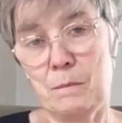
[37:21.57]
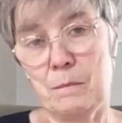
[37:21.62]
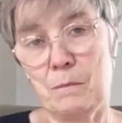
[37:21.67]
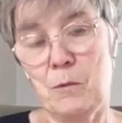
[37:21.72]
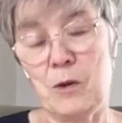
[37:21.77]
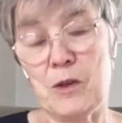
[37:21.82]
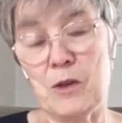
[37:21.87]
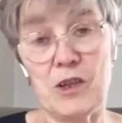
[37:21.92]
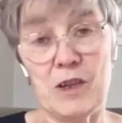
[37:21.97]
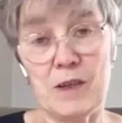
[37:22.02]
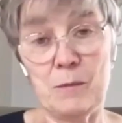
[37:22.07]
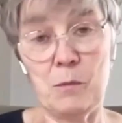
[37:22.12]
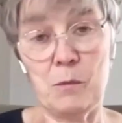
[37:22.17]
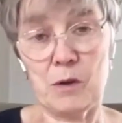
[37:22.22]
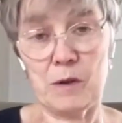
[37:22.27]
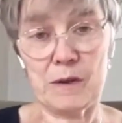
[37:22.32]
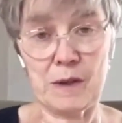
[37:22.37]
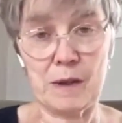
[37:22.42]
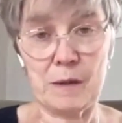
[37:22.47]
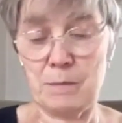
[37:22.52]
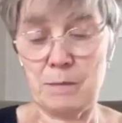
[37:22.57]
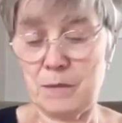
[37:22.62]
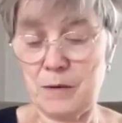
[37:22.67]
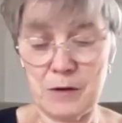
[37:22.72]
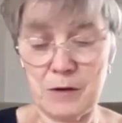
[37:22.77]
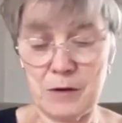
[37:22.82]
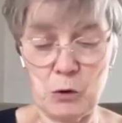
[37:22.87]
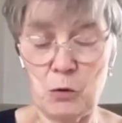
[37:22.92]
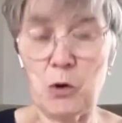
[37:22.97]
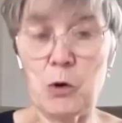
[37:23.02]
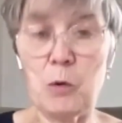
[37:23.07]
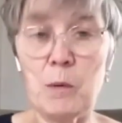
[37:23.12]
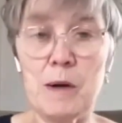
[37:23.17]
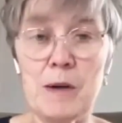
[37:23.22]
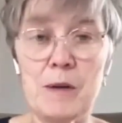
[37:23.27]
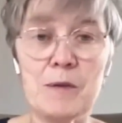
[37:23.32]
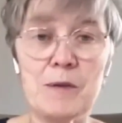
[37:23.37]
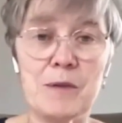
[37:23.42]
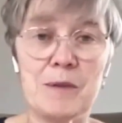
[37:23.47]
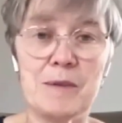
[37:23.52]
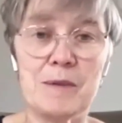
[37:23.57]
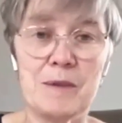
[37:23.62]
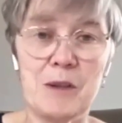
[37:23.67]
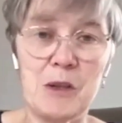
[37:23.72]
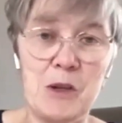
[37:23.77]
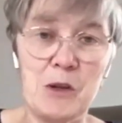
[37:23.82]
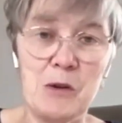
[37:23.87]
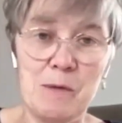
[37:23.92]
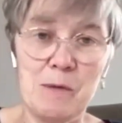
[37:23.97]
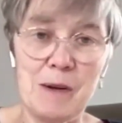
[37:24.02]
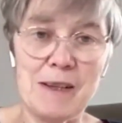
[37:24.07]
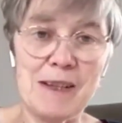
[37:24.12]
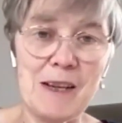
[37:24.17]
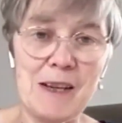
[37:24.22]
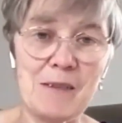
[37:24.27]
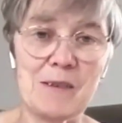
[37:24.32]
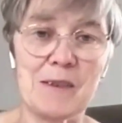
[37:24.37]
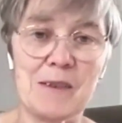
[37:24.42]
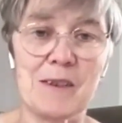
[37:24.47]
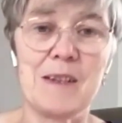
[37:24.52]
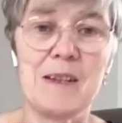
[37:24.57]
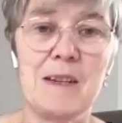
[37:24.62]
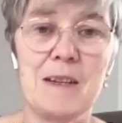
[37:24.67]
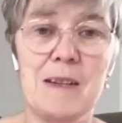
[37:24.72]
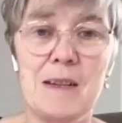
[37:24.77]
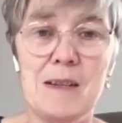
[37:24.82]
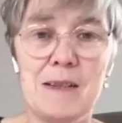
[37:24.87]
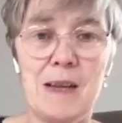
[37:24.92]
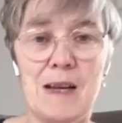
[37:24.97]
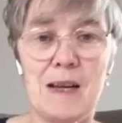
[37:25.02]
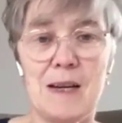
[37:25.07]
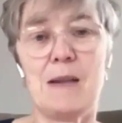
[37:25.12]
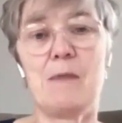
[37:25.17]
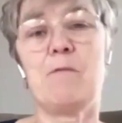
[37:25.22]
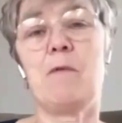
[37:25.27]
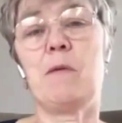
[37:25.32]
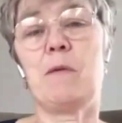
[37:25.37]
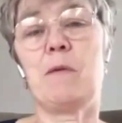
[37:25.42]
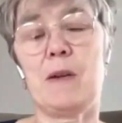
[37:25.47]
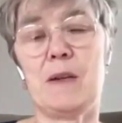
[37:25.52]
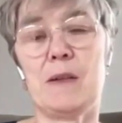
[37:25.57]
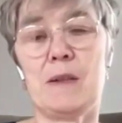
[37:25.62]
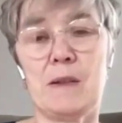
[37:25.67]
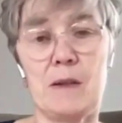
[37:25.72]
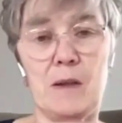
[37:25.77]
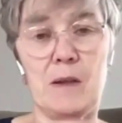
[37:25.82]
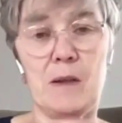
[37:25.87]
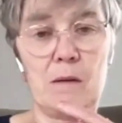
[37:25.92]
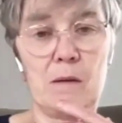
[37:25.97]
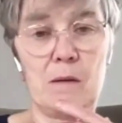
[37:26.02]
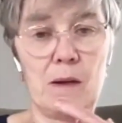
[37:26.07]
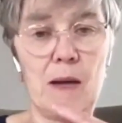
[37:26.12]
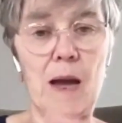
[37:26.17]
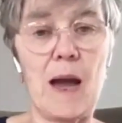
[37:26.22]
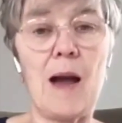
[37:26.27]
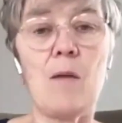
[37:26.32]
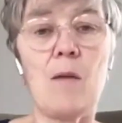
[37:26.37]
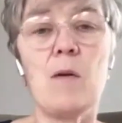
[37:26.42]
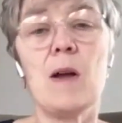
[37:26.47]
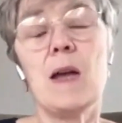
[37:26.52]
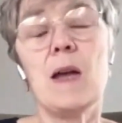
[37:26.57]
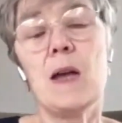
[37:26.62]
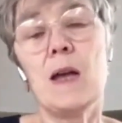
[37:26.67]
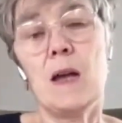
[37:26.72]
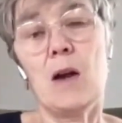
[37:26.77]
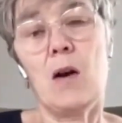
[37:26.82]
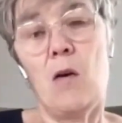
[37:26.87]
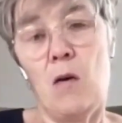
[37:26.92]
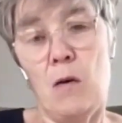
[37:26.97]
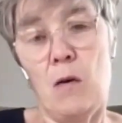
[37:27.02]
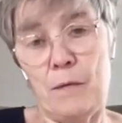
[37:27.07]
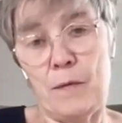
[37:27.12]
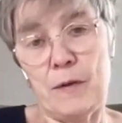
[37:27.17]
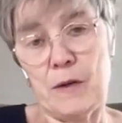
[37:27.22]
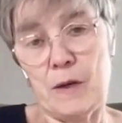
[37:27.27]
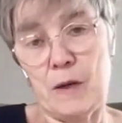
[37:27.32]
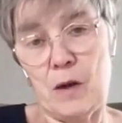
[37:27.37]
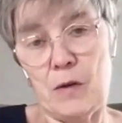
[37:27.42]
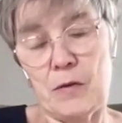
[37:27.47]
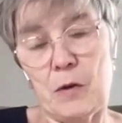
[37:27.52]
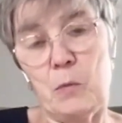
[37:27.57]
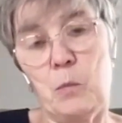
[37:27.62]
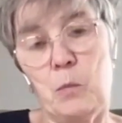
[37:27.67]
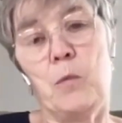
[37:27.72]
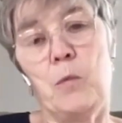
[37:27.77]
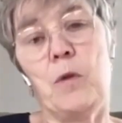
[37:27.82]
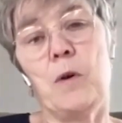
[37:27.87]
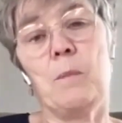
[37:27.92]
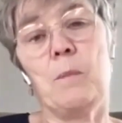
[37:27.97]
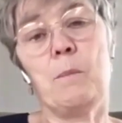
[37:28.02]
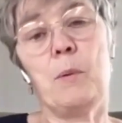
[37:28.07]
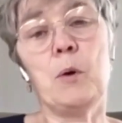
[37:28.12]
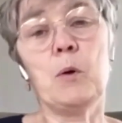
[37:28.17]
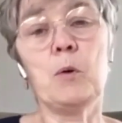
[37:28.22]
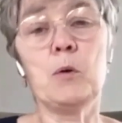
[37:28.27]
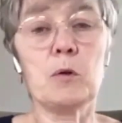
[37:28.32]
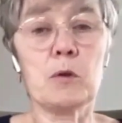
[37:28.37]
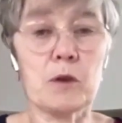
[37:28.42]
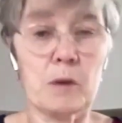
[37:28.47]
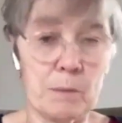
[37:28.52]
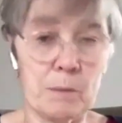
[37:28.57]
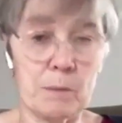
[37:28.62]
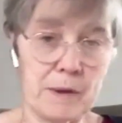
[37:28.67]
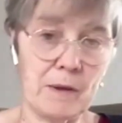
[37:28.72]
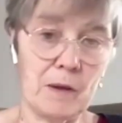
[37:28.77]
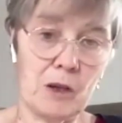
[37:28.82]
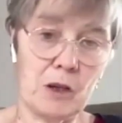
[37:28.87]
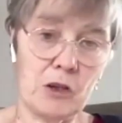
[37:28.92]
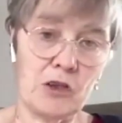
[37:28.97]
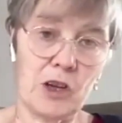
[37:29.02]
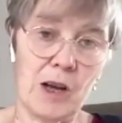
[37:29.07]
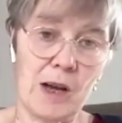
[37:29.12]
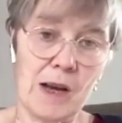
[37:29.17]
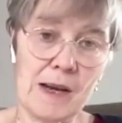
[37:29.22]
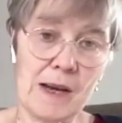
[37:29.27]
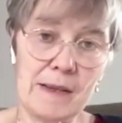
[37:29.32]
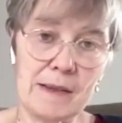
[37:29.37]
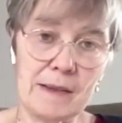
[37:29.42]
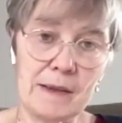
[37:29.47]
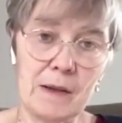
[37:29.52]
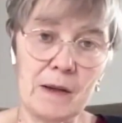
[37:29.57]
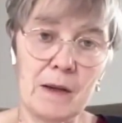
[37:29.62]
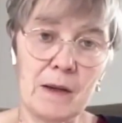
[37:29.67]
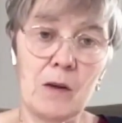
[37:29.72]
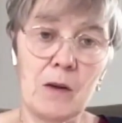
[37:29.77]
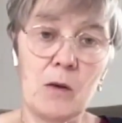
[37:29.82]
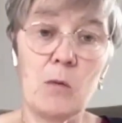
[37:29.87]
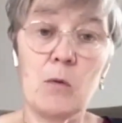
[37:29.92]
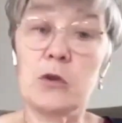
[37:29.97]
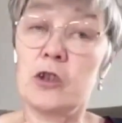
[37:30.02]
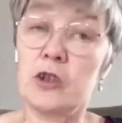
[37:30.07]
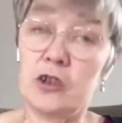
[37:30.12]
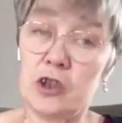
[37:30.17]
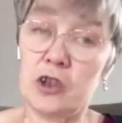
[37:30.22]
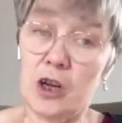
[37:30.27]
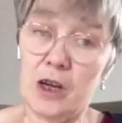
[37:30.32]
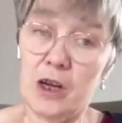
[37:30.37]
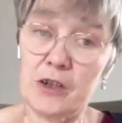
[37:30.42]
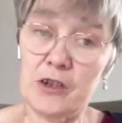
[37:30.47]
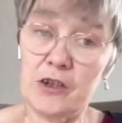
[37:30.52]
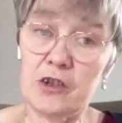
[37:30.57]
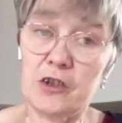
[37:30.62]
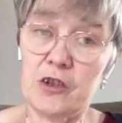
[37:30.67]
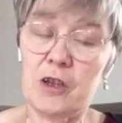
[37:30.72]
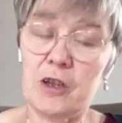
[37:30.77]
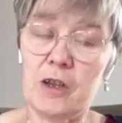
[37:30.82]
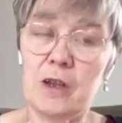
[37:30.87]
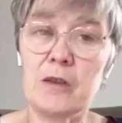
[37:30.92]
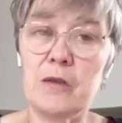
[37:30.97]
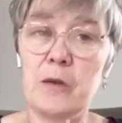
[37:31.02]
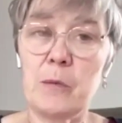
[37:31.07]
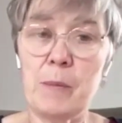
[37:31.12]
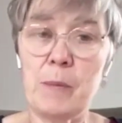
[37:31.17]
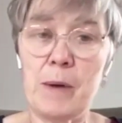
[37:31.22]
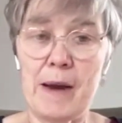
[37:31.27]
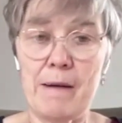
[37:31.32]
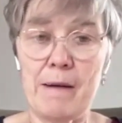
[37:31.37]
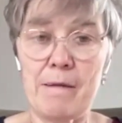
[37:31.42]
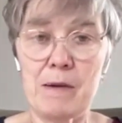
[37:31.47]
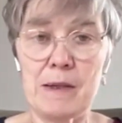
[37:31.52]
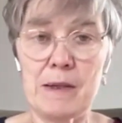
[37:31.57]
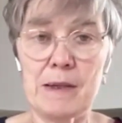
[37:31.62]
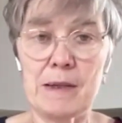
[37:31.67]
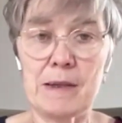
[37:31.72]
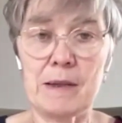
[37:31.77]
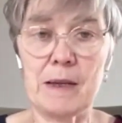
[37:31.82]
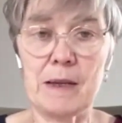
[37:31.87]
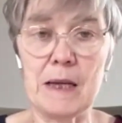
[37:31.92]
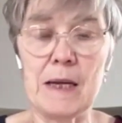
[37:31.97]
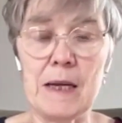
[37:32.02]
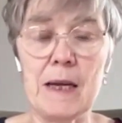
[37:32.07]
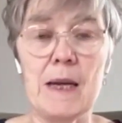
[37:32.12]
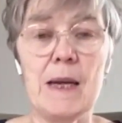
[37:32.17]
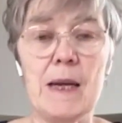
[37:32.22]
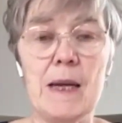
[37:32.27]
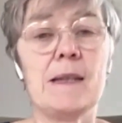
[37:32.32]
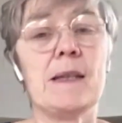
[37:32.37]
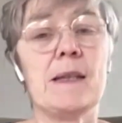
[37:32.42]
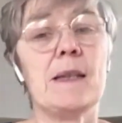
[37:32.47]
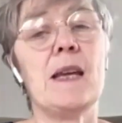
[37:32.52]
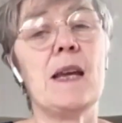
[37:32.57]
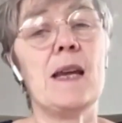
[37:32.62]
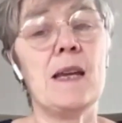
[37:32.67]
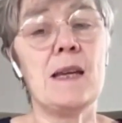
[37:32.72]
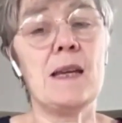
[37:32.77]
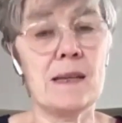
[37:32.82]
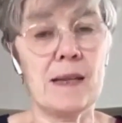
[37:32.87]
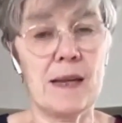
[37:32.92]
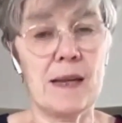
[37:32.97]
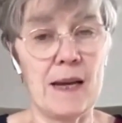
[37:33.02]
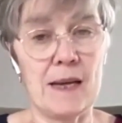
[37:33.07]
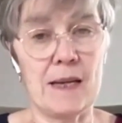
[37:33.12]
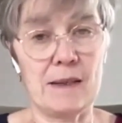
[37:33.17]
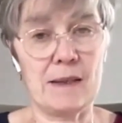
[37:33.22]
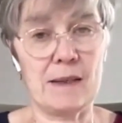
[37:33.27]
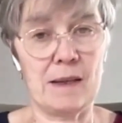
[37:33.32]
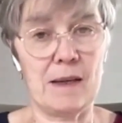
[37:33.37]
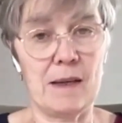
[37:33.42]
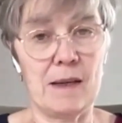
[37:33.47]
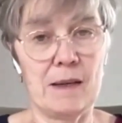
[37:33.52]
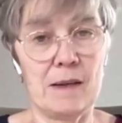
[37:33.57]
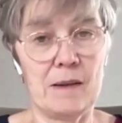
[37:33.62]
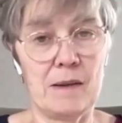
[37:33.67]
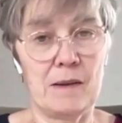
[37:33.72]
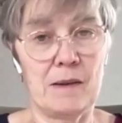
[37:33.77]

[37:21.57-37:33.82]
Which is what your quote that you read out, Sally, refers to. How often the pull to pathologize or to judge the parents is an indicator